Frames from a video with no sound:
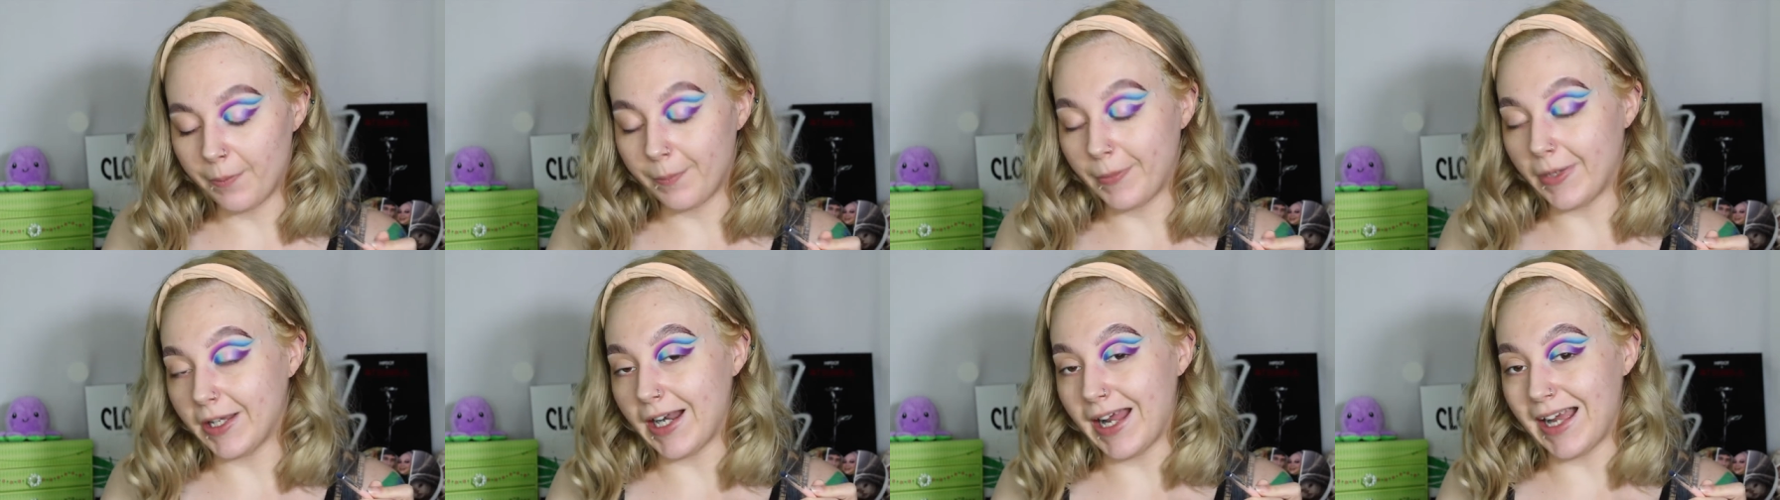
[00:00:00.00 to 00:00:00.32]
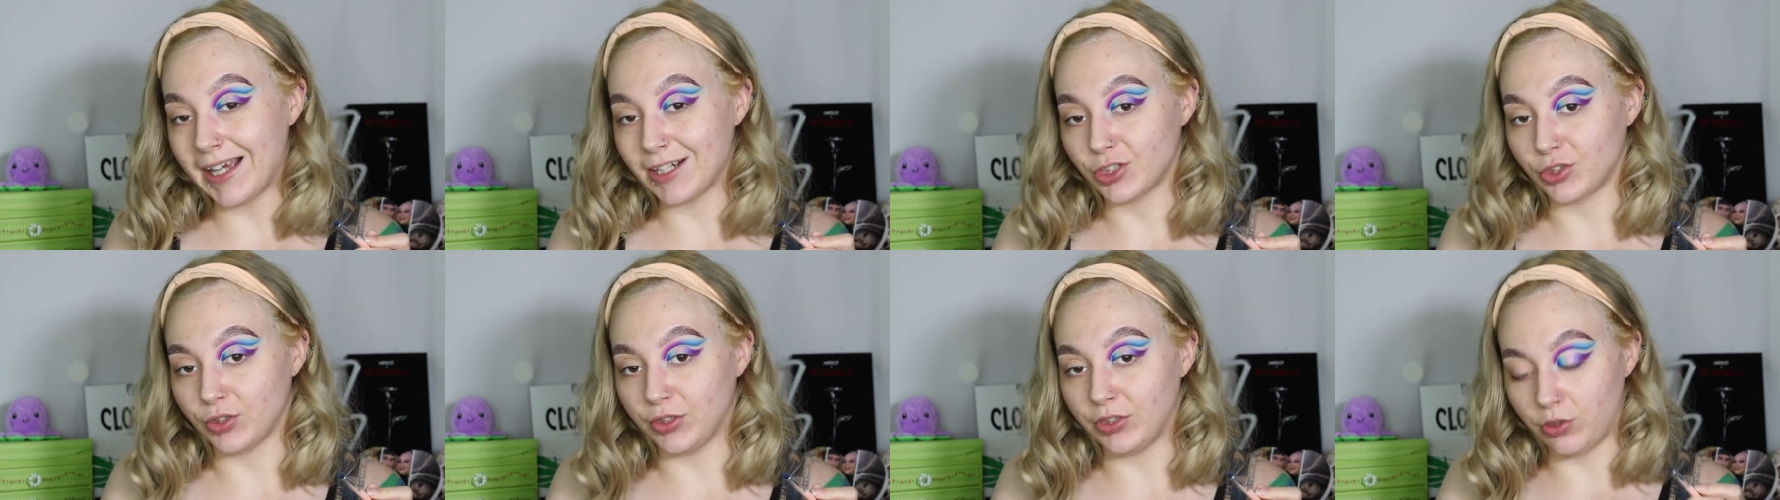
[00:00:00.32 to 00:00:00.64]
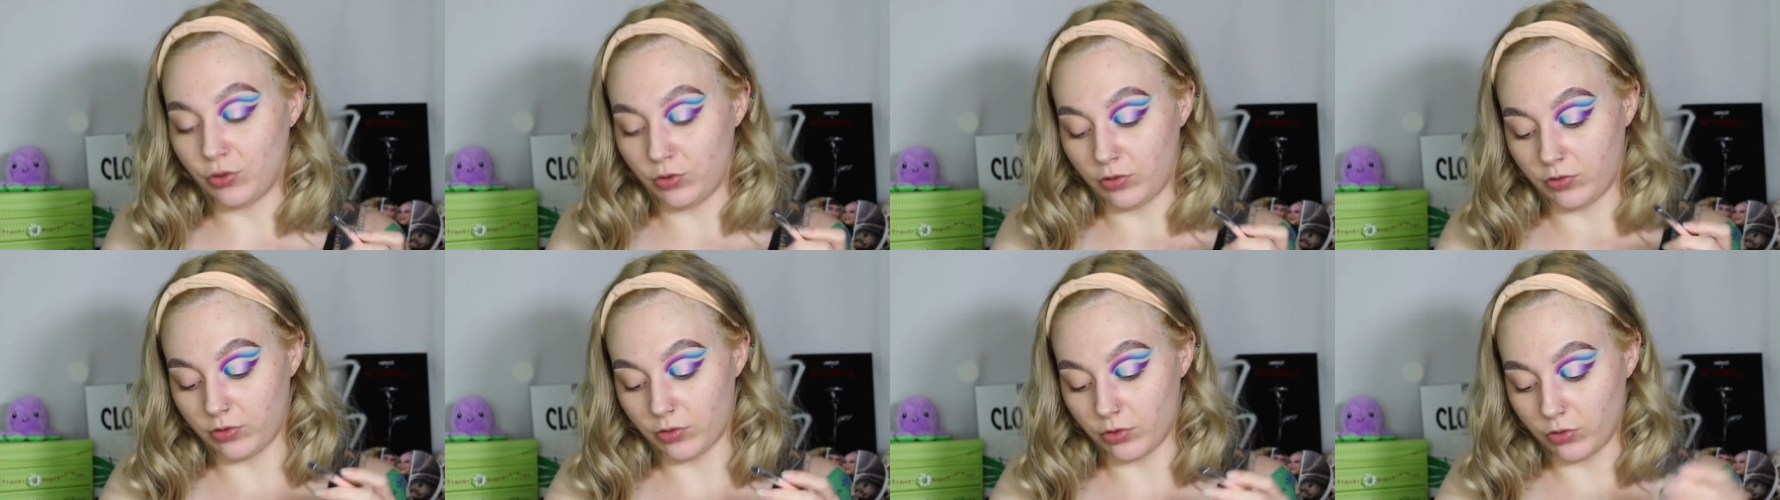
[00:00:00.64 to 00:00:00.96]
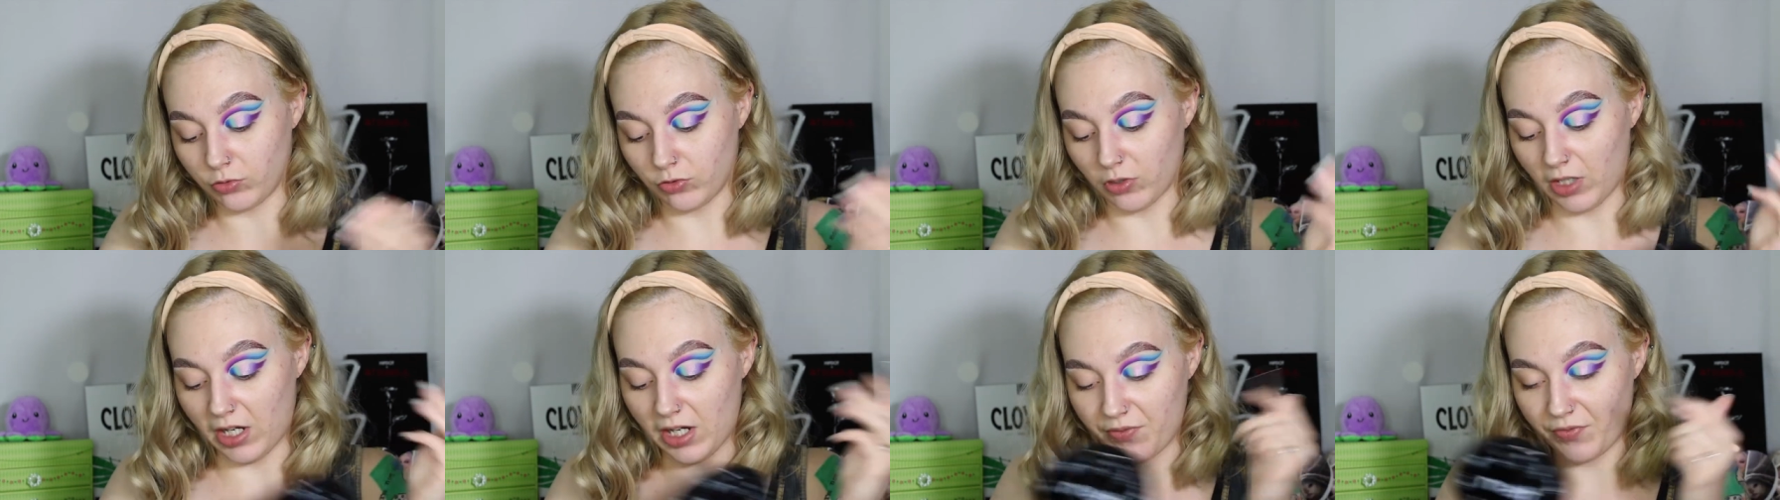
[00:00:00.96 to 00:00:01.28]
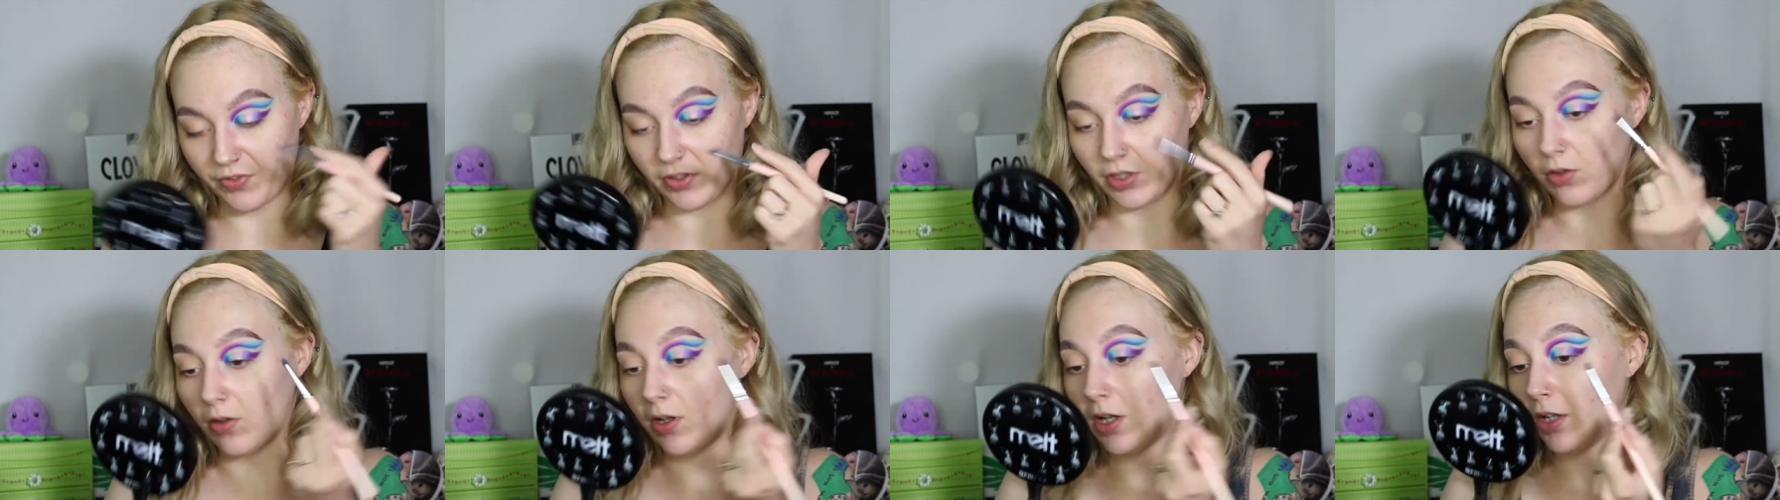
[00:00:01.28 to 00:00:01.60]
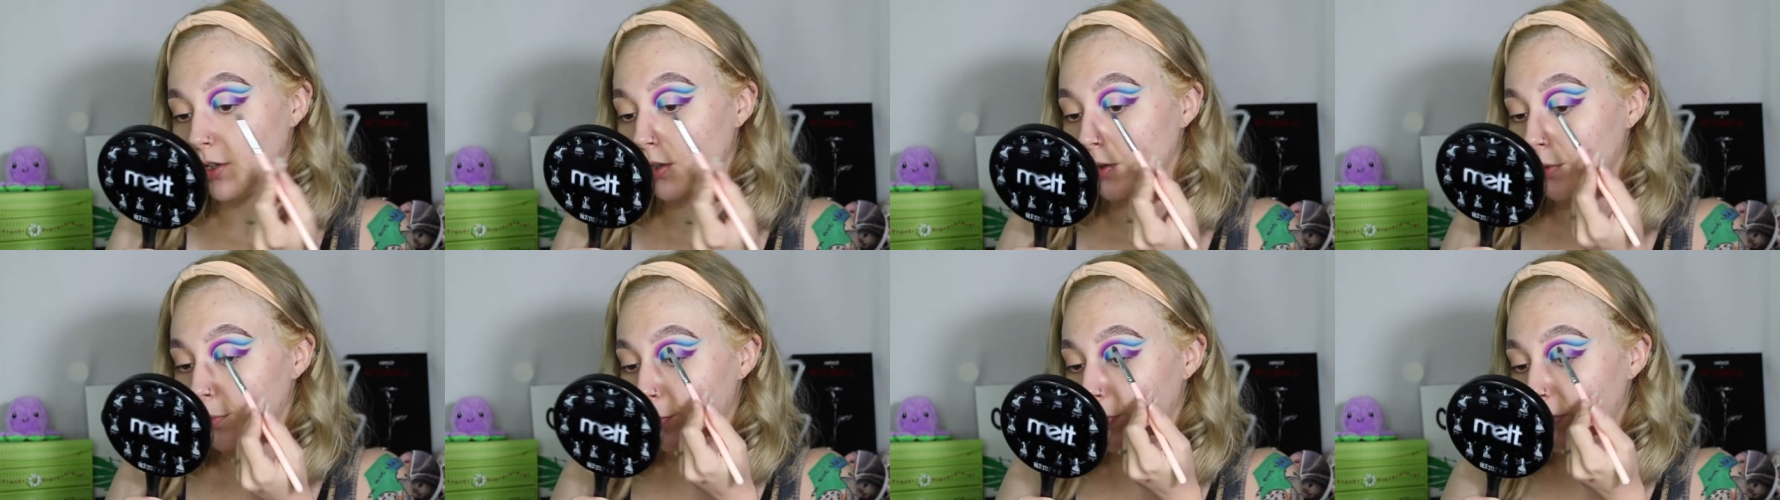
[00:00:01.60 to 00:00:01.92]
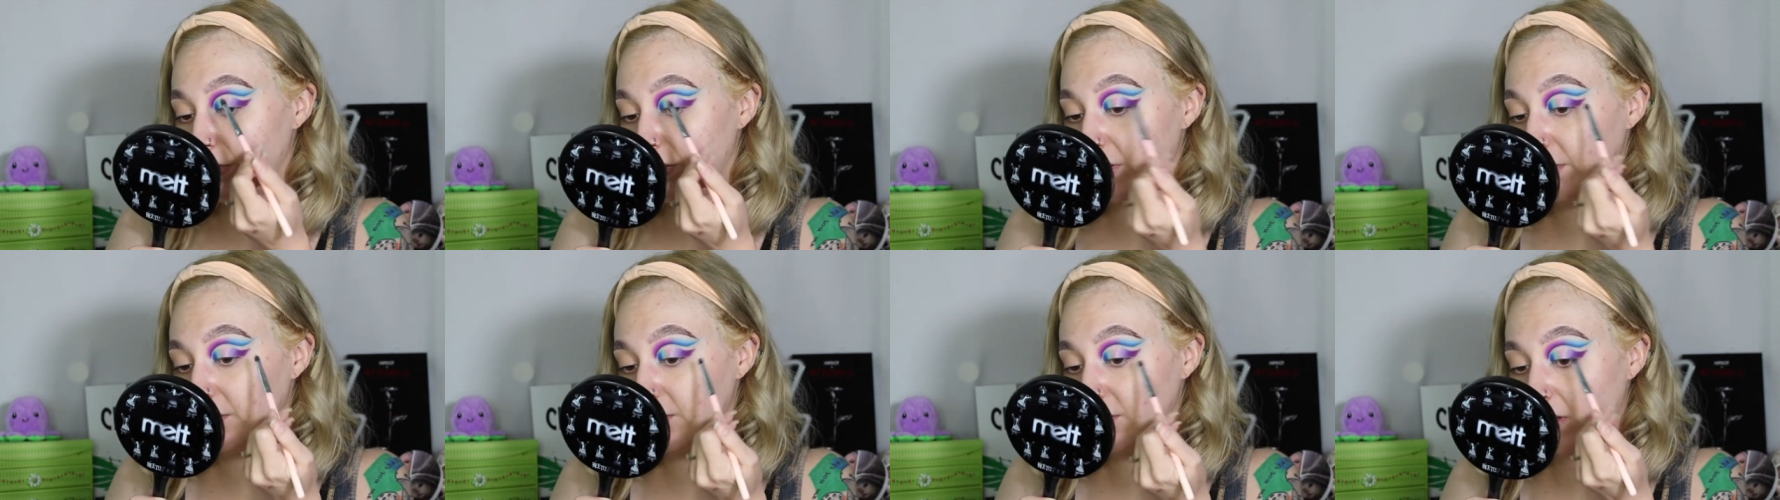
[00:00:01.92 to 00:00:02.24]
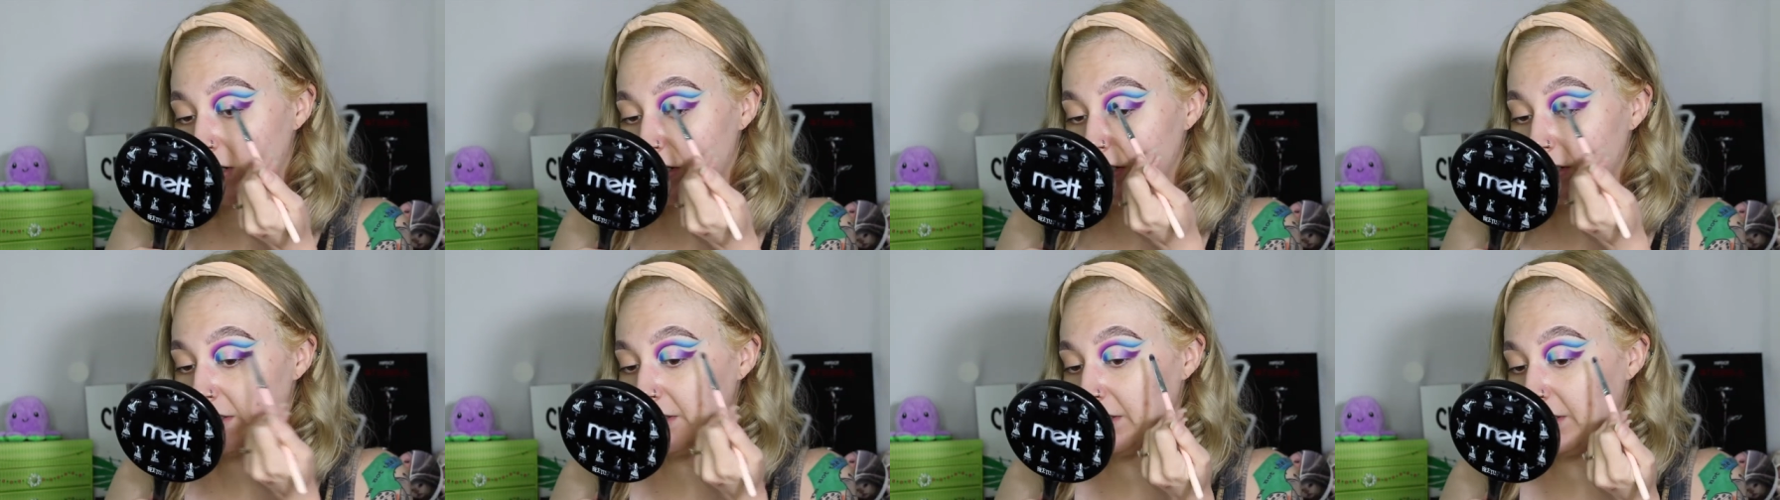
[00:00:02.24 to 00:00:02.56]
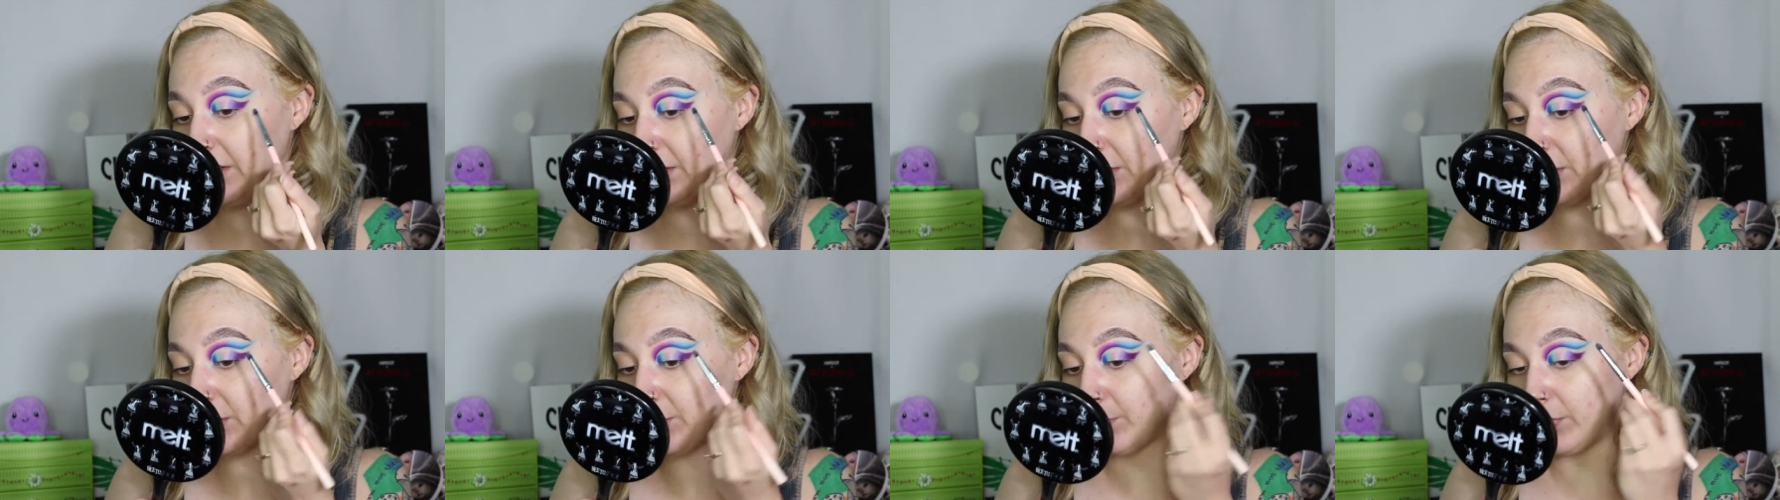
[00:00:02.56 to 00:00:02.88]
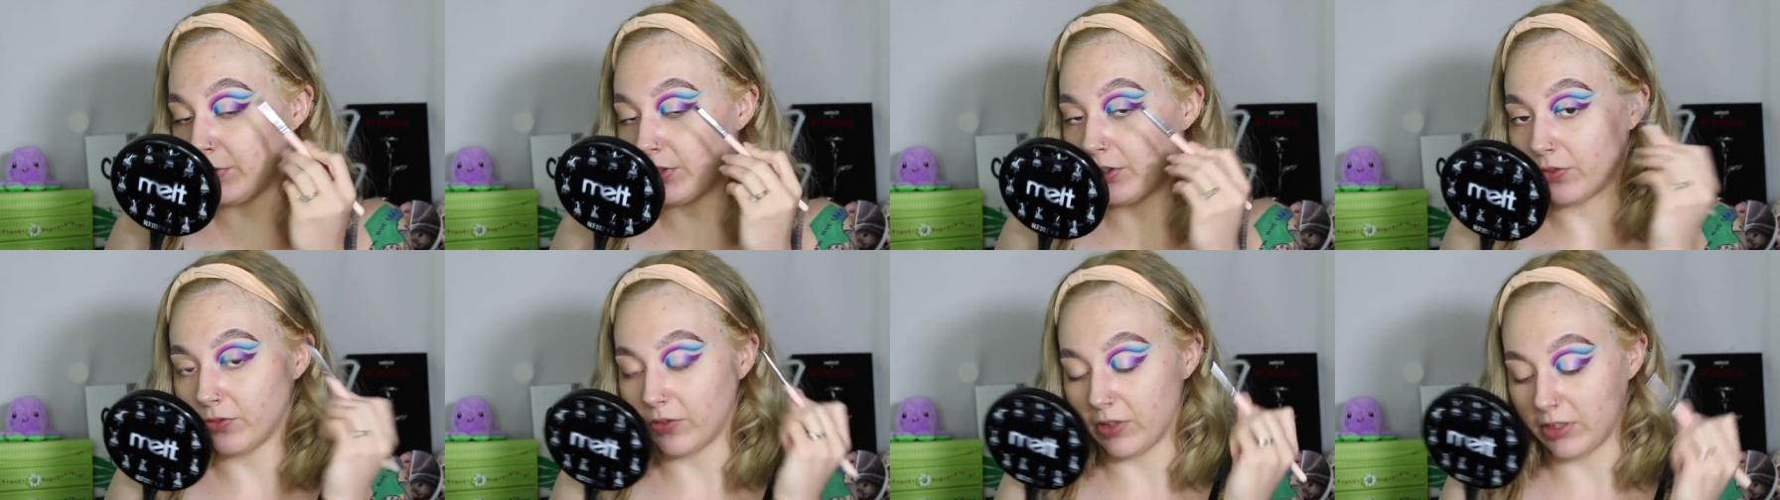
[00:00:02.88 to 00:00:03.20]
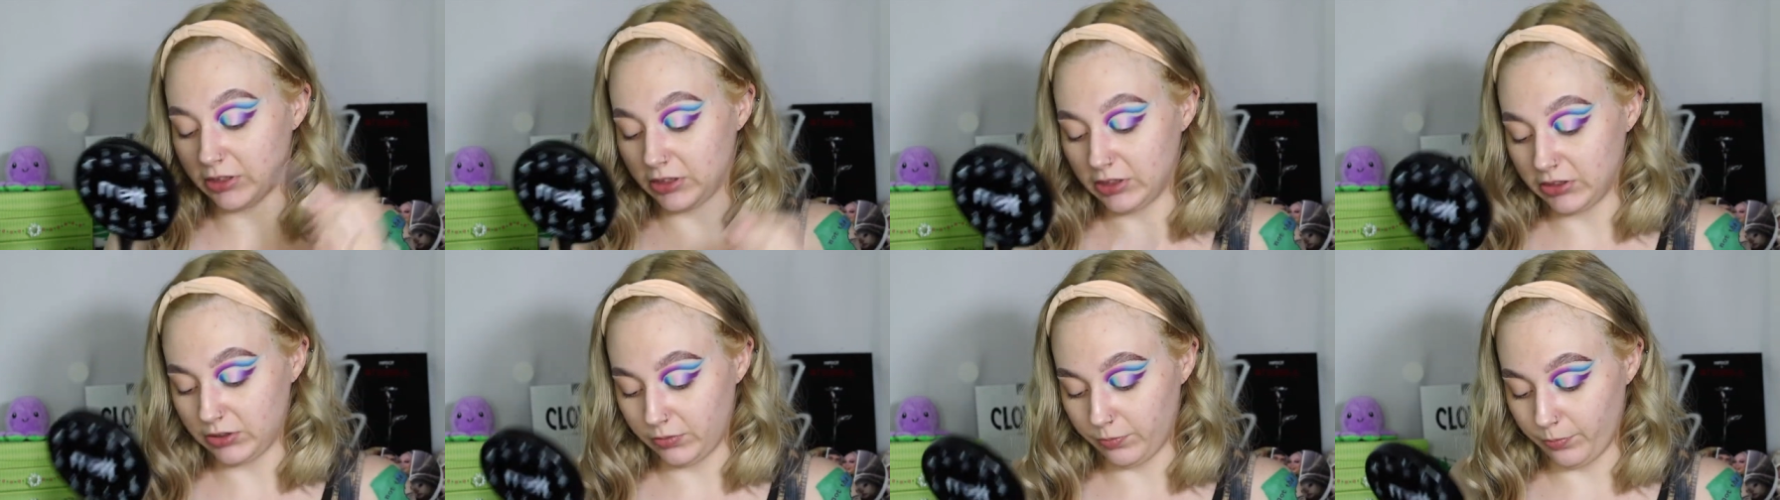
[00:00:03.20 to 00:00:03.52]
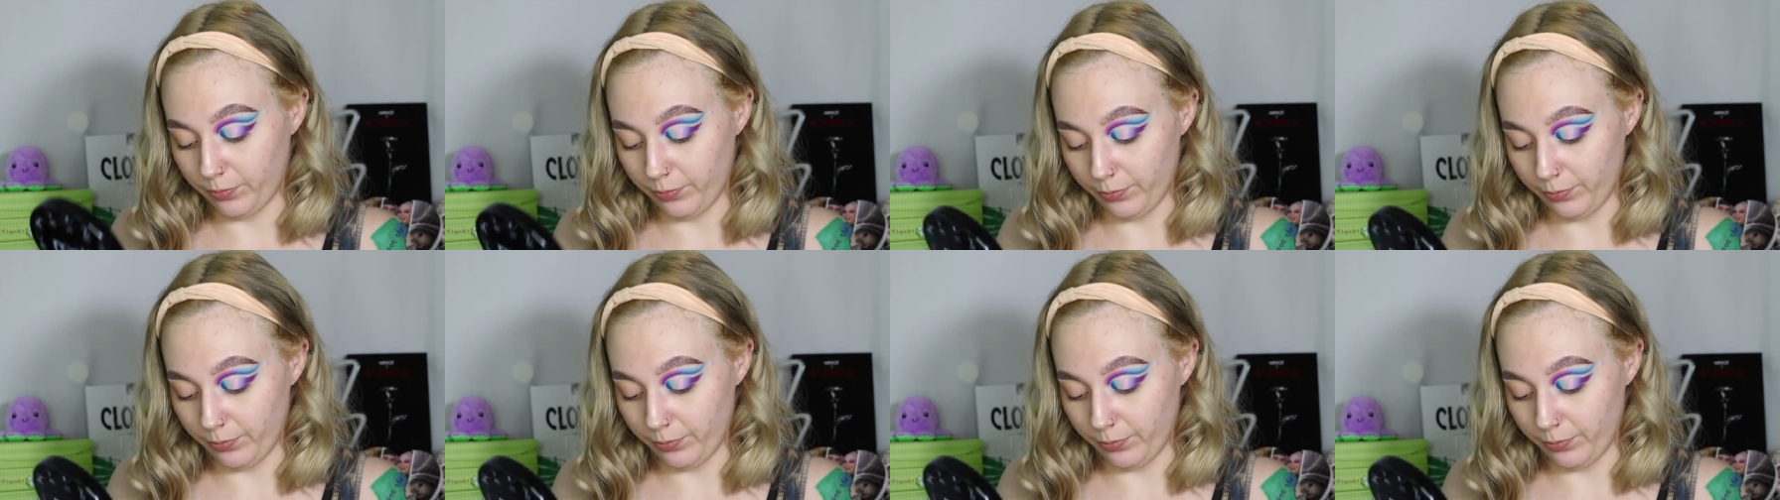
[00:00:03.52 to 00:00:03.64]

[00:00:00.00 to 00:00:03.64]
Might actually do a little graphic liner bit right in here, but the rest